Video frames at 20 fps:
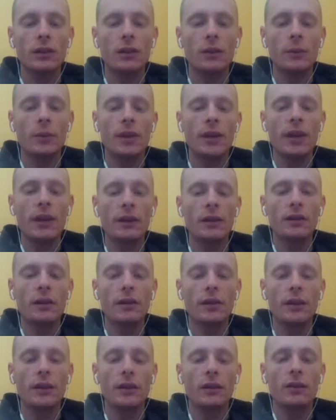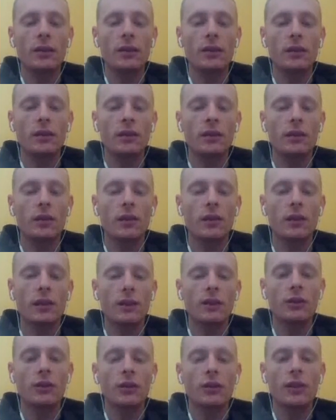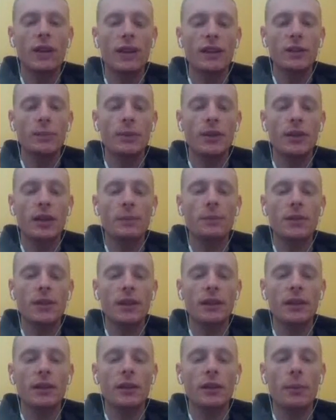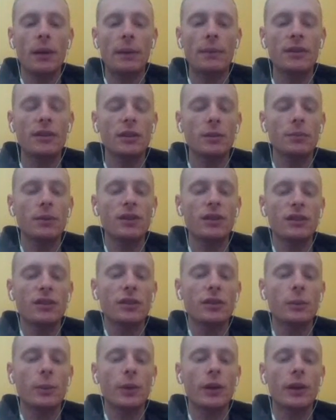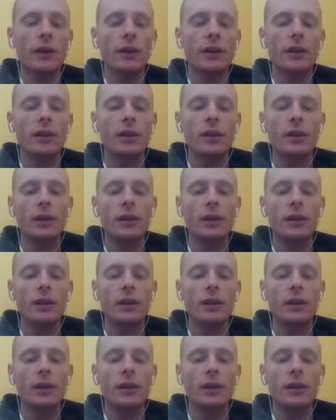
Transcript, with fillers: we get the then the task becomes getting the babies in a position where